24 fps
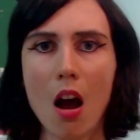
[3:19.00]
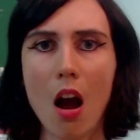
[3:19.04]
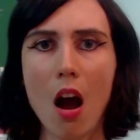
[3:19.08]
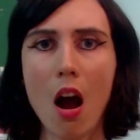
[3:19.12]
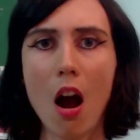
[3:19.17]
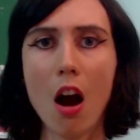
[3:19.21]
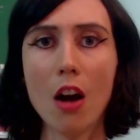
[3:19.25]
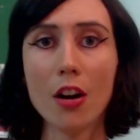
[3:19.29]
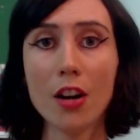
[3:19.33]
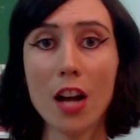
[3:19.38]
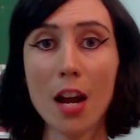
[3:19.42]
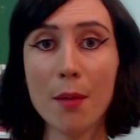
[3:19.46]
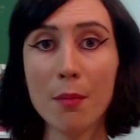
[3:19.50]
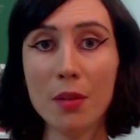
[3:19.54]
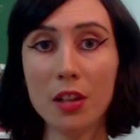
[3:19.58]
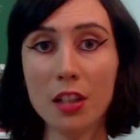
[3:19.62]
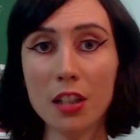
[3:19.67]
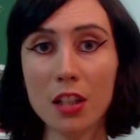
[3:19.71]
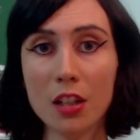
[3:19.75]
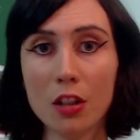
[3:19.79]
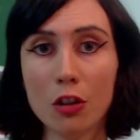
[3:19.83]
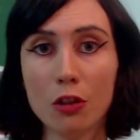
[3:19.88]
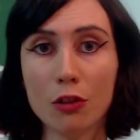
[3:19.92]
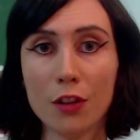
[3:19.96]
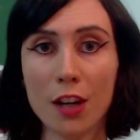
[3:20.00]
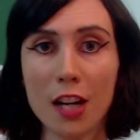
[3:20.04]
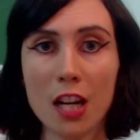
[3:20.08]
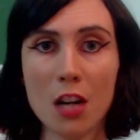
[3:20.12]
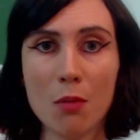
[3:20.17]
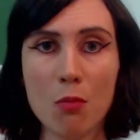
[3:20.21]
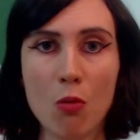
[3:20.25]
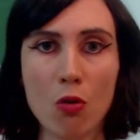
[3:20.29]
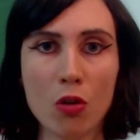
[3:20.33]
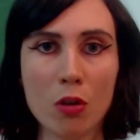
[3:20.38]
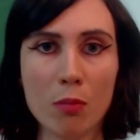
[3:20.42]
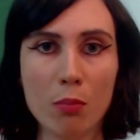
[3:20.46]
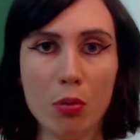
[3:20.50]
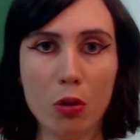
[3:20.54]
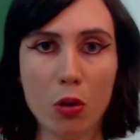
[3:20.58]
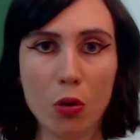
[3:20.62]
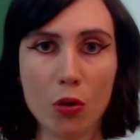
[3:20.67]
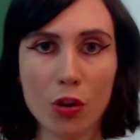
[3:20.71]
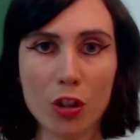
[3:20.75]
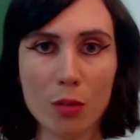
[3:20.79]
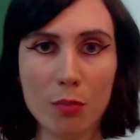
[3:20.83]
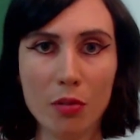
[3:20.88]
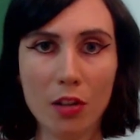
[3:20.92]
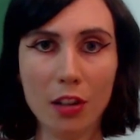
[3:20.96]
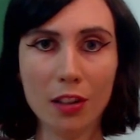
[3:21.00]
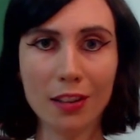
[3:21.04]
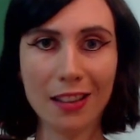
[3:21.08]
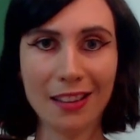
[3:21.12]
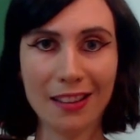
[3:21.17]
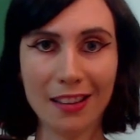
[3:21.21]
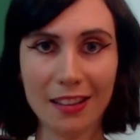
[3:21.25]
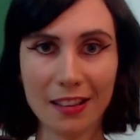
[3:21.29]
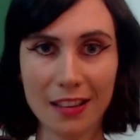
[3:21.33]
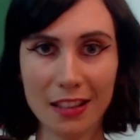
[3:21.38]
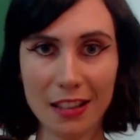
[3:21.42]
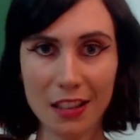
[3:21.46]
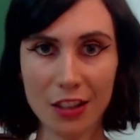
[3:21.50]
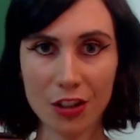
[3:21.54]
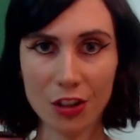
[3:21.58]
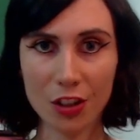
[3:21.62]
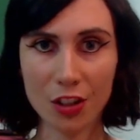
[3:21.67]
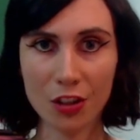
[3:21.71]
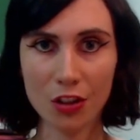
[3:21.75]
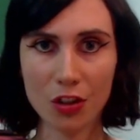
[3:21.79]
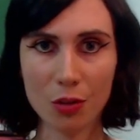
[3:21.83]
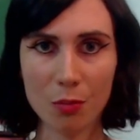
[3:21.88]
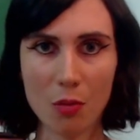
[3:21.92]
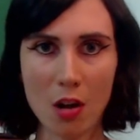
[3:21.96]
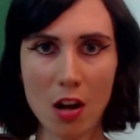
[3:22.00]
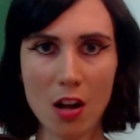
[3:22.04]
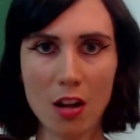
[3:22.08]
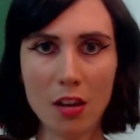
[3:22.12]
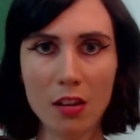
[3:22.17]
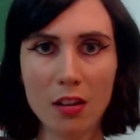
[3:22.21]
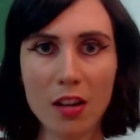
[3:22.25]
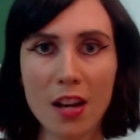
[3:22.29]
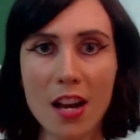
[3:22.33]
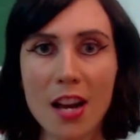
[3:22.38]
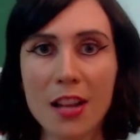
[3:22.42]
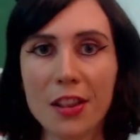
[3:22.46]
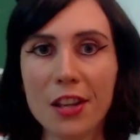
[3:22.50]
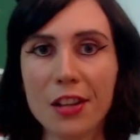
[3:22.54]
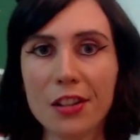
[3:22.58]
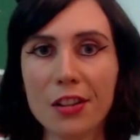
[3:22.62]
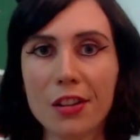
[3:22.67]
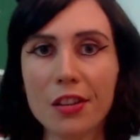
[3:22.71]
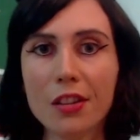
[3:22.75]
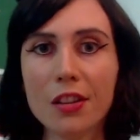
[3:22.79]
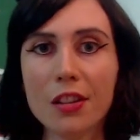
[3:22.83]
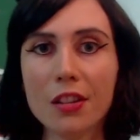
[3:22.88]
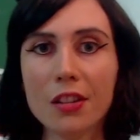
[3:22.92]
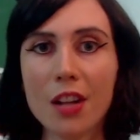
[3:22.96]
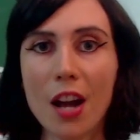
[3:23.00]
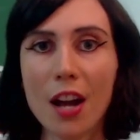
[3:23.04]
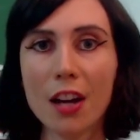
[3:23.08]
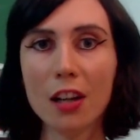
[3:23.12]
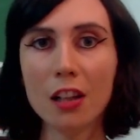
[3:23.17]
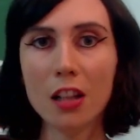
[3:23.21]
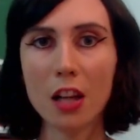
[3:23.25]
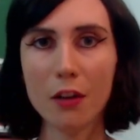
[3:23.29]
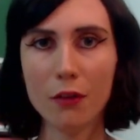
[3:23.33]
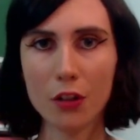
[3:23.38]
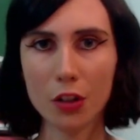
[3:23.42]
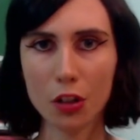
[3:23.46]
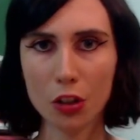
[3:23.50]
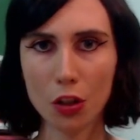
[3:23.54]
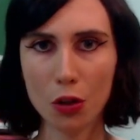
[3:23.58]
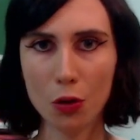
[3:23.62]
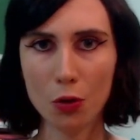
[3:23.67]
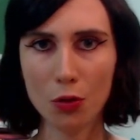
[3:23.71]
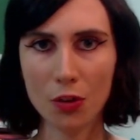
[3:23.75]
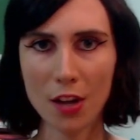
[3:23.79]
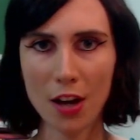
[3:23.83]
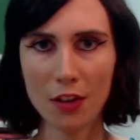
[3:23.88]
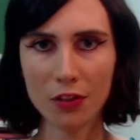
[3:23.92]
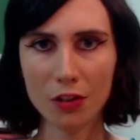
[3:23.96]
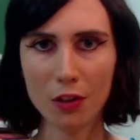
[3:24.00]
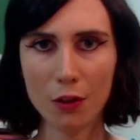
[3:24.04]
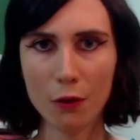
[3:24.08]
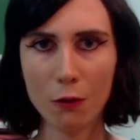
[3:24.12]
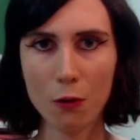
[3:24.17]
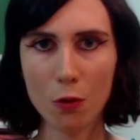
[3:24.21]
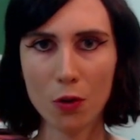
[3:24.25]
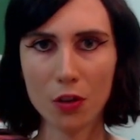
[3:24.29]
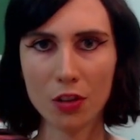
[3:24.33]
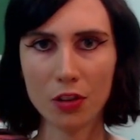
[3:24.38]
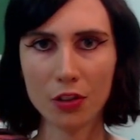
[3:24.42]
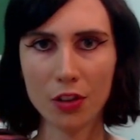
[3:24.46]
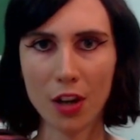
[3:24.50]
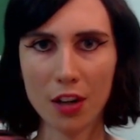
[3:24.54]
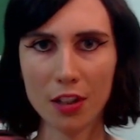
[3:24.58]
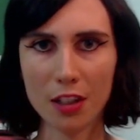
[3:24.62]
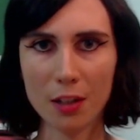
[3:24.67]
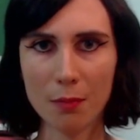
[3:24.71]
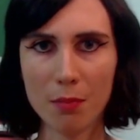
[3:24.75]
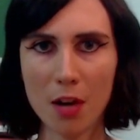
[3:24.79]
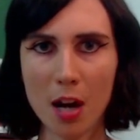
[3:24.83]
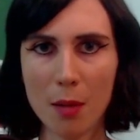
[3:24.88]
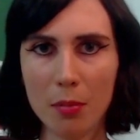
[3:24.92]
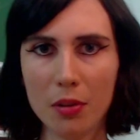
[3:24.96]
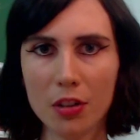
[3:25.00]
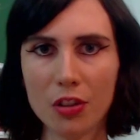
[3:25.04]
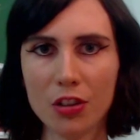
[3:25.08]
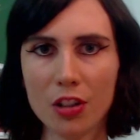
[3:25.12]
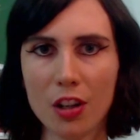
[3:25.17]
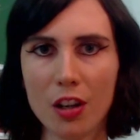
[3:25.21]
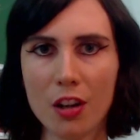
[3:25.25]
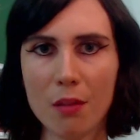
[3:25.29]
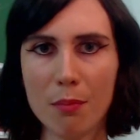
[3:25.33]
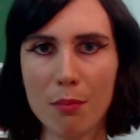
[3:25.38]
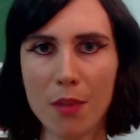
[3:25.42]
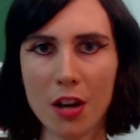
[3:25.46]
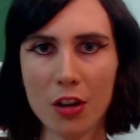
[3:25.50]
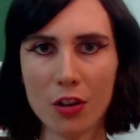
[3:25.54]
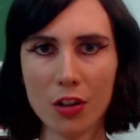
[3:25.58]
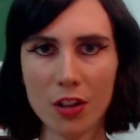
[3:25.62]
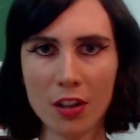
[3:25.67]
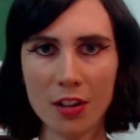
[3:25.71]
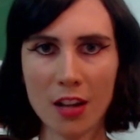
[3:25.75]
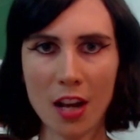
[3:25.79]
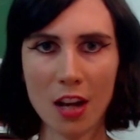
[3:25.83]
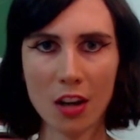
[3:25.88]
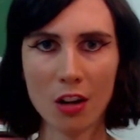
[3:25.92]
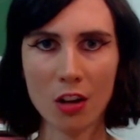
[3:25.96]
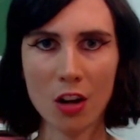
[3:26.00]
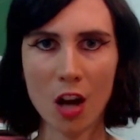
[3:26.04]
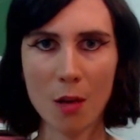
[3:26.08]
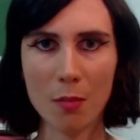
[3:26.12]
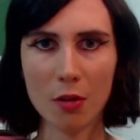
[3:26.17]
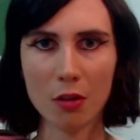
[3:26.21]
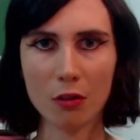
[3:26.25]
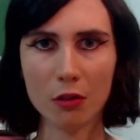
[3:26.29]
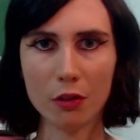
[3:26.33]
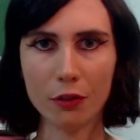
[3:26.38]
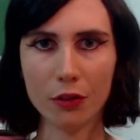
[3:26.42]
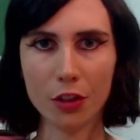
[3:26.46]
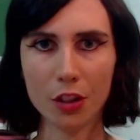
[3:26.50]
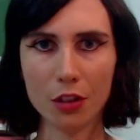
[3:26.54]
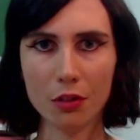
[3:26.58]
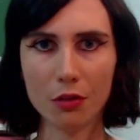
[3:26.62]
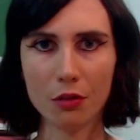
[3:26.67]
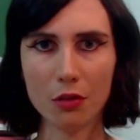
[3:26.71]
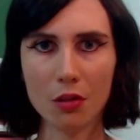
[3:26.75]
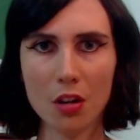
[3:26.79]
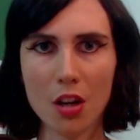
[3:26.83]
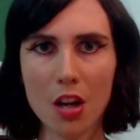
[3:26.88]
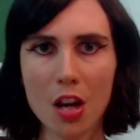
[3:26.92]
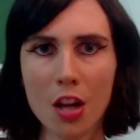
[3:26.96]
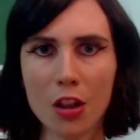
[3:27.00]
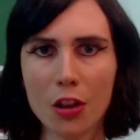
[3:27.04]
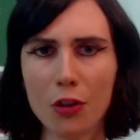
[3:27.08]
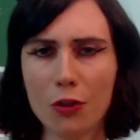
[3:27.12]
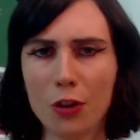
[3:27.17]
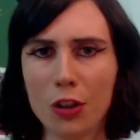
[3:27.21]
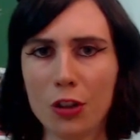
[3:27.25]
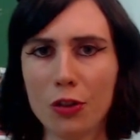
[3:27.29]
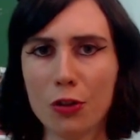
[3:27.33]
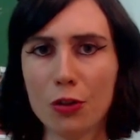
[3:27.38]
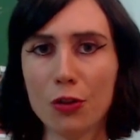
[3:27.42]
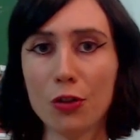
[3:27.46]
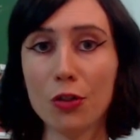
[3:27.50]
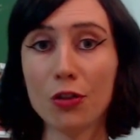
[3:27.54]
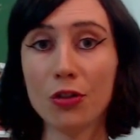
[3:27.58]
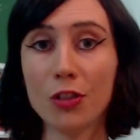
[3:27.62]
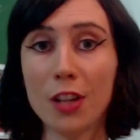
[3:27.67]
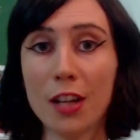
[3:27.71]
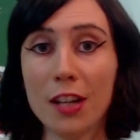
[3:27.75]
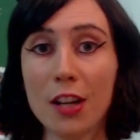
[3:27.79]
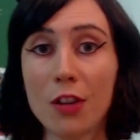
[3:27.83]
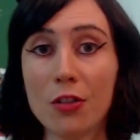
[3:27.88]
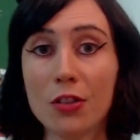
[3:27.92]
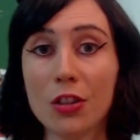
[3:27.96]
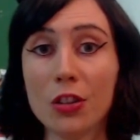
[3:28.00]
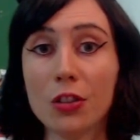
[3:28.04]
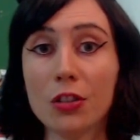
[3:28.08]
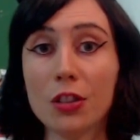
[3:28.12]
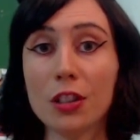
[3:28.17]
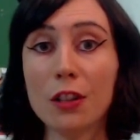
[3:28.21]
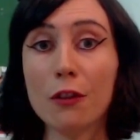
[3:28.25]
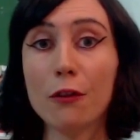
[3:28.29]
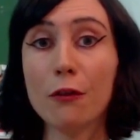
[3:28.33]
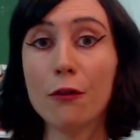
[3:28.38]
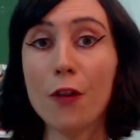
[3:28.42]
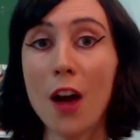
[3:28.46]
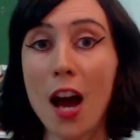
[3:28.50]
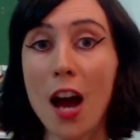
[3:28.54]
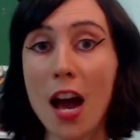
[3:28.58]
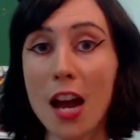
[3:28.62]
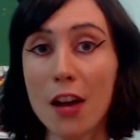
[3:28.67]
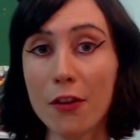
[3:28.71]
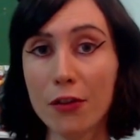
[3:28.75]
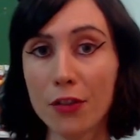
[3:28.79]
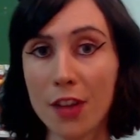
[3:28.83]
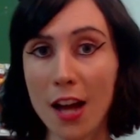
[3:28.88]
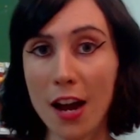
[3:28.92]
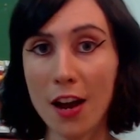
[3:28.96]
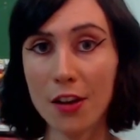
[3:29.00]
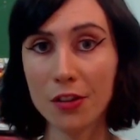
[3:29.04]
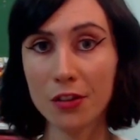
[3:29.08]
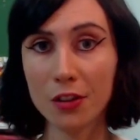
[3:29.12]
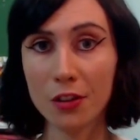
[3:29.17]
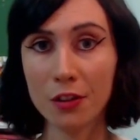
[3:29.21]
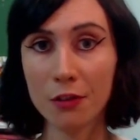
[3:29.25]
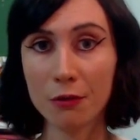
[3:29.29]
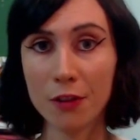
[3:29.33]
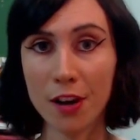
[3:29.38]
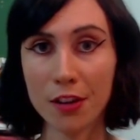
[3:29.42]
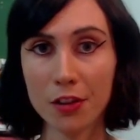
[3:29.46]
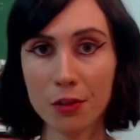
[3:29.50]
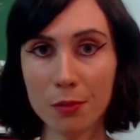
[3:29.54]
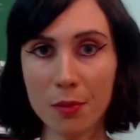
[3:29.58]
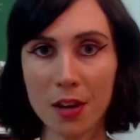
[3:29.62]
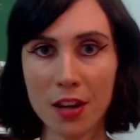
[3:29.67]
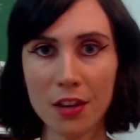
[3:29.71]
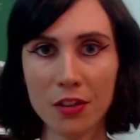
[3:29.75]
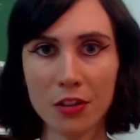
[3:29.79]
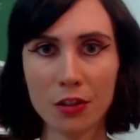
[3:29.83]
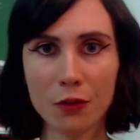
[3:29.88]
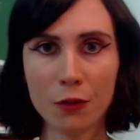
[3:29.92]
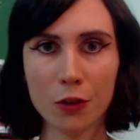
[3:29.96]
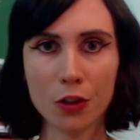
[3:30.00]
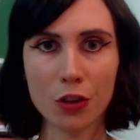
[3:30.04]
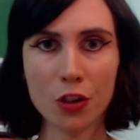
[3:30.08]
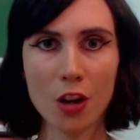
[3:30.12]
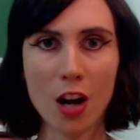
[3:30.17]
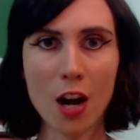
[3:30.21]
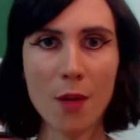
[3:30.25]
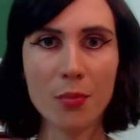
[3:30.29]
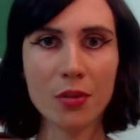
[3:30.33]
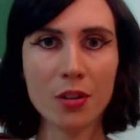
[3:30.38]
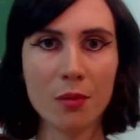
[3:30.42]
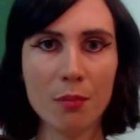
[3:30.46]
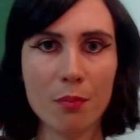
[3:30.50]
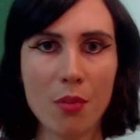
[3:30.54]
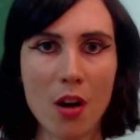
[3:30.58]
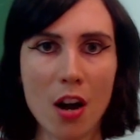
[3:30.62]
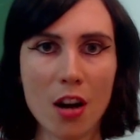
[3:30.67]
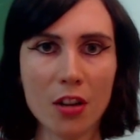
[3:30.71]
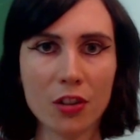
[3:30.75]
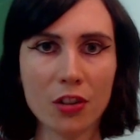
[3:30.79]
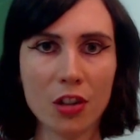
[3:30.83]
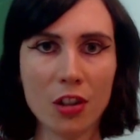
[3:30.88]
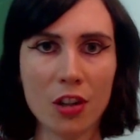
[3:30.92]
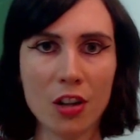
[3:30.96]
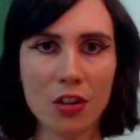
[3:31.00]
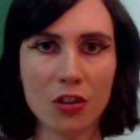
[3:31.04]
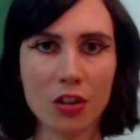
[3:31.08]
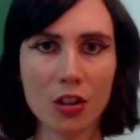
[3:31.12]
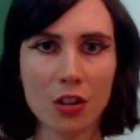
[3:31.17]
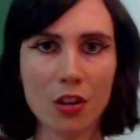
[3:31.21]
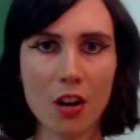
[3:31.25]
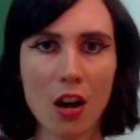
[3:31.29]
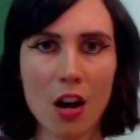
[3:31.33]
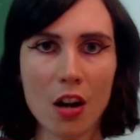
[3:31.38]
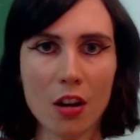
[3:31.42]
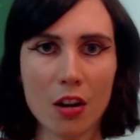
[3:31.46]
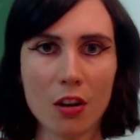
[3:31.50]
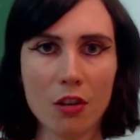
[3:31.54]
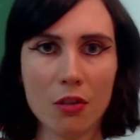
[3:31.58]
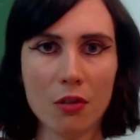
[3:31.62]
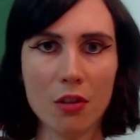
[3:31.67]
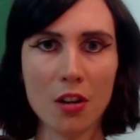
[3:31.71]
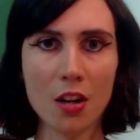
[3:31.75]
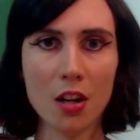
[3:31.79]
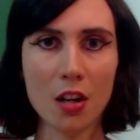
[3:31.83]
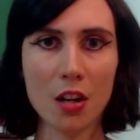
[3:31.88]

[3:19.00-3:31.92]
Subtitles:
Are Emily and Greg more employable than Lakeisha and Jamal? This is the title of a 2004 study published in American Economic Review. The researchers sent out nearly 5,000 resumes for jobs in Boston and Chicago.